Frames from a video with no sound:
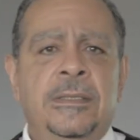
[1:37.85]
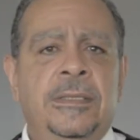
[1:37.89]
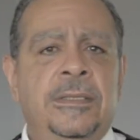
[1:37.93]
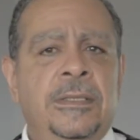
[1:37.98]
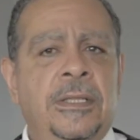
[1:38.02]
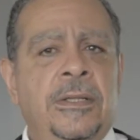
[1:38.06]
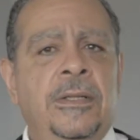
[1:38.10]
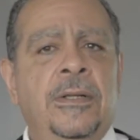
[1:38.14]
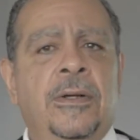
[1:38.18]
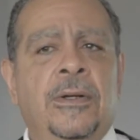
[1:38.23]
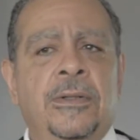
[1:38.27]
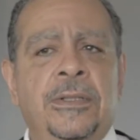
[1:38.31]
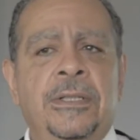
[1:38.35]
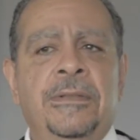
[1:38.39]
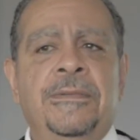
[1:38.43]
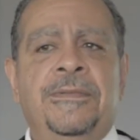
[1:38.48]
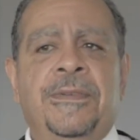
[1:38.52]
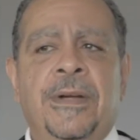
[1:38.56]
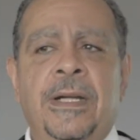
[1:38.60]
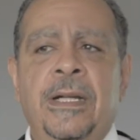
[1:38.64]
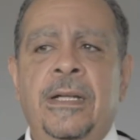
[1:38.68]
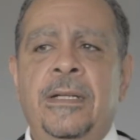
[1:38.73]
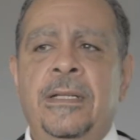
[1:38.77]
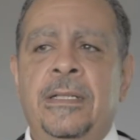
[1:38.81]
So they're holding
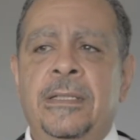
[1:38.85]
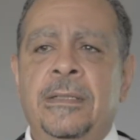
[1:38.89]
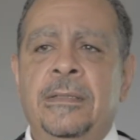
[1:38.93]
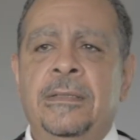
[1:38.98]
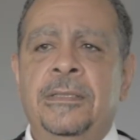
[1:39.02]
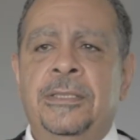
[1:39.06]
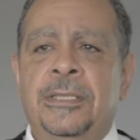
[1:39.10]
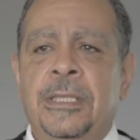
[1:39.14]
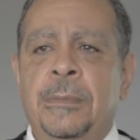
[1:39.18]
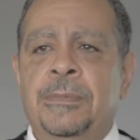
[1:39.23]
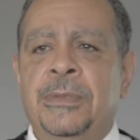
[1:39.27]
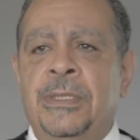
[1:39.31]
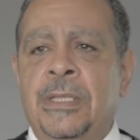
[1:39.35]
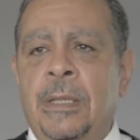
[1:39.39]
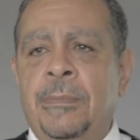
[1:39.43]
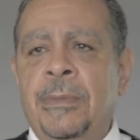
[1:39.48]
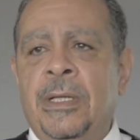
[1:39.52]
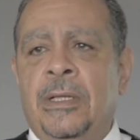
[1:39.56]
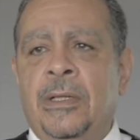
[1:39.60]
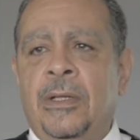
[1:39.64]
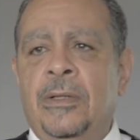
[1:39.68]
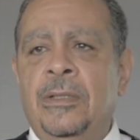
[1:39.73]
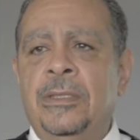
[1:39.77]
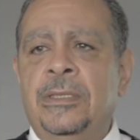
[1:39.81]
fire and the ship's
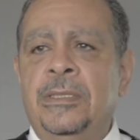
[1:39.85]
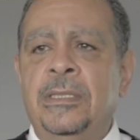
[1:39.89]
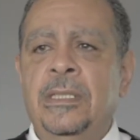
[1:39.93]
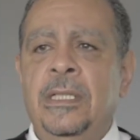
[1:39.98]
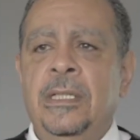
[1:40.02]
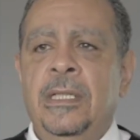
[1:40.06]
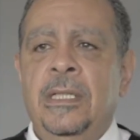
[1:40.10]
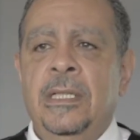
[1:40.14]
coming close.